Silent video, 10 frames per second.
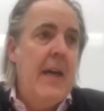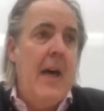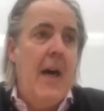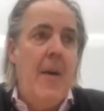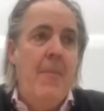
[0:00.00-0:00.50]

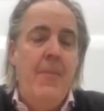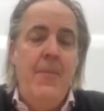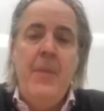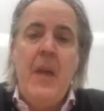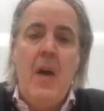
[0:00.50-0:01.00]

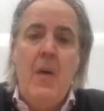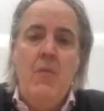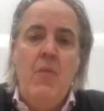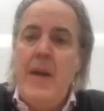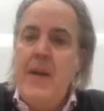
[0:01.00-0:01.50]

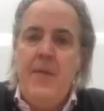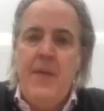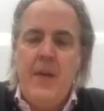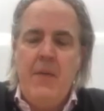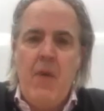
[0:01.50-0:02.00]
right out of
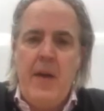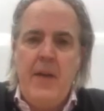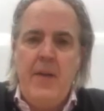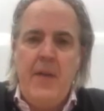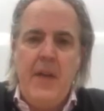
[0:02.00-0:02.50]

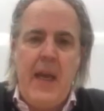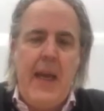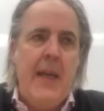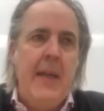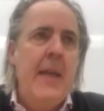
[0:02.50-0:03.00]
the
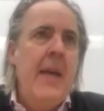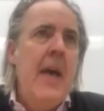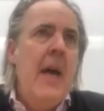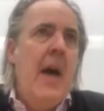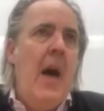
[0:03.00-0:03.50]
gate.
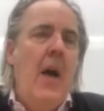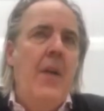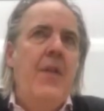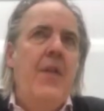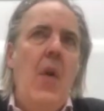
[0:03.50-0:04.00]

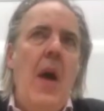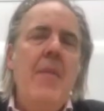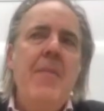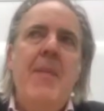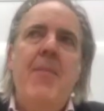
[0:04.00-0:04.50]
So I'm
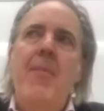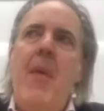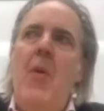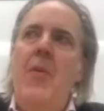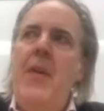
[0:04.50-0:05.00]
a big
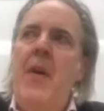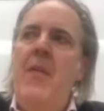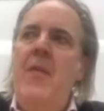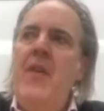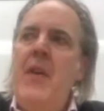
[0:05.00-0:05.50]
proponent
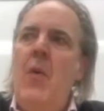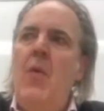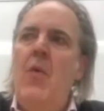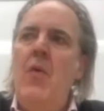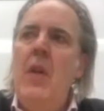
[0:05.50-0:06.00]
of,
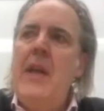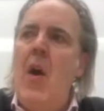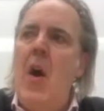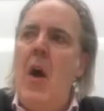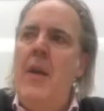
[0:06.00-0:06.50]
early
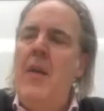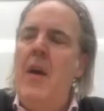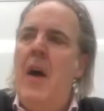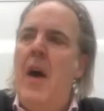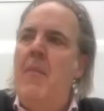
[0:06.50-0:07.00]
on
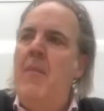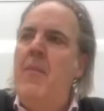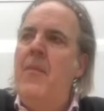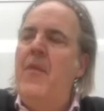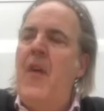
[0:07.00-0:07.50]

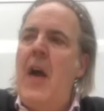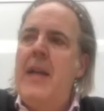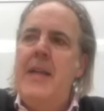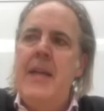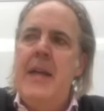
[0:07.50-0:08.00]

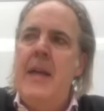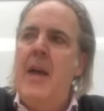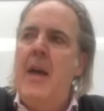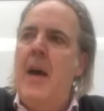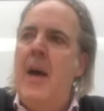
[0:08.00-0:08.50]

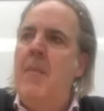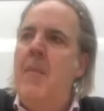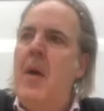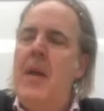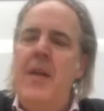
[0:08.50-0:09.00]
finding
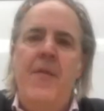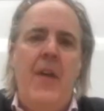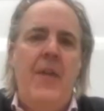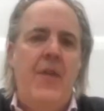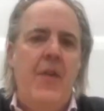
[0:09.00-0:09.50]

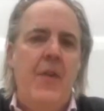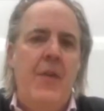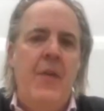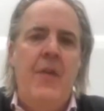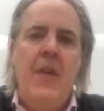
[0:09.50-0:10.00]

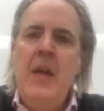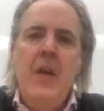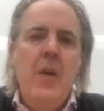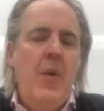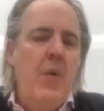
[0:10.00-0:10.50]
investors
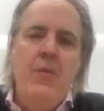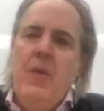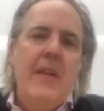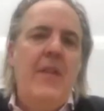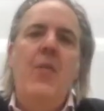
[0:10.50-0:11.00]
who
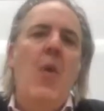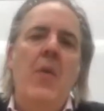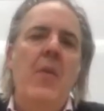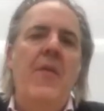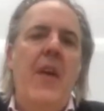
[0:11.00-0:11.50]
really just want
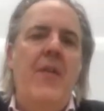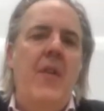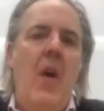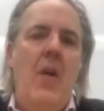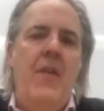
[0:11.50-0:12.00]
to invest
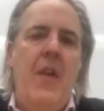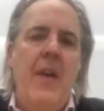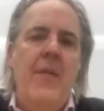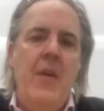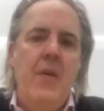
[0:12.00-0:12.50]

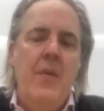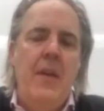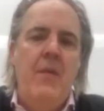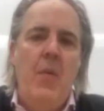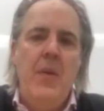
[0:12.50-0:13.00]
alongside of you. And
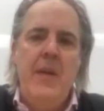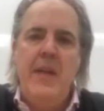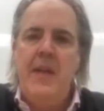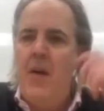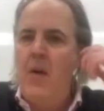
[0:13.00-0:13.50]
that's what we
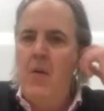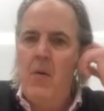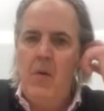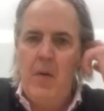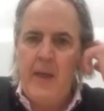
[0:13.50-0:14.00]
did in our
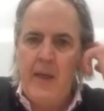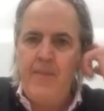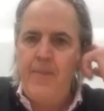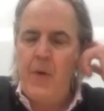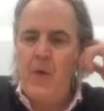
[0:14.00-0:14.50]

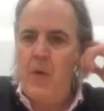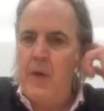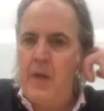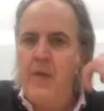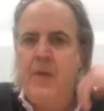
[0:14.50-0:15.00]

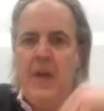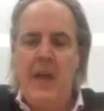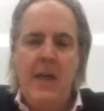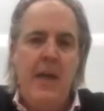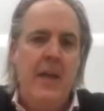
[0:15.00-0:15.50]
early seed.